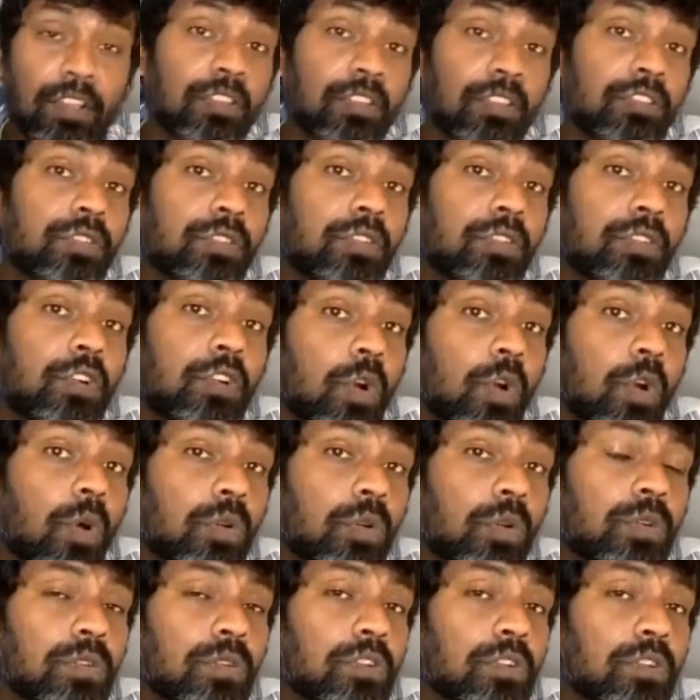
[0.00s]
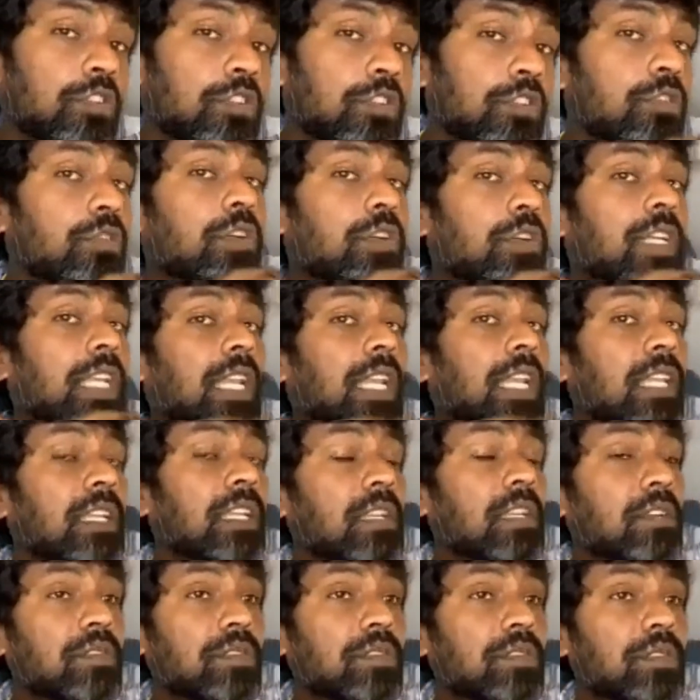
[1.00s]
you're getting
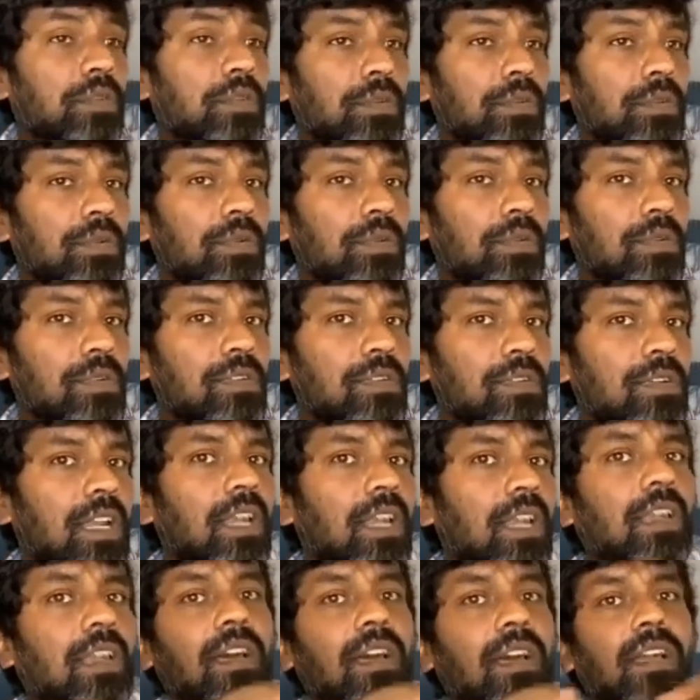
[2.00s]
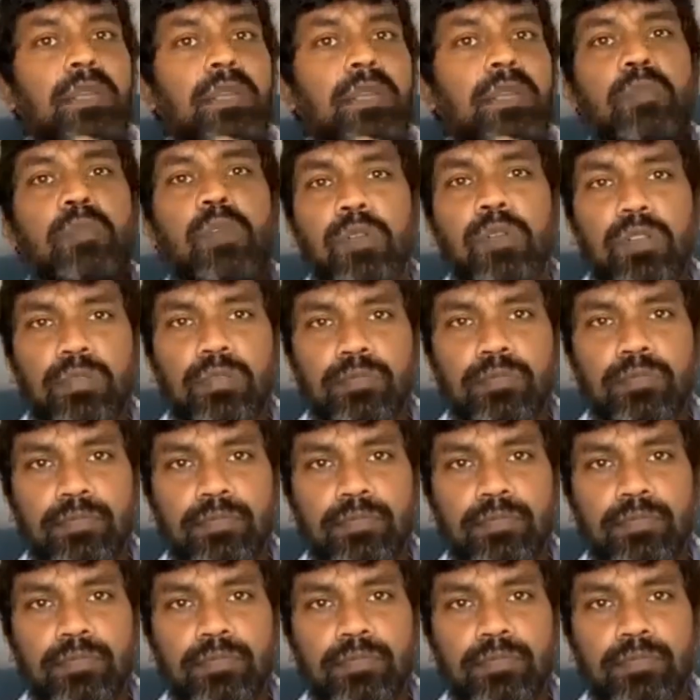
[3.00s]
into learning more.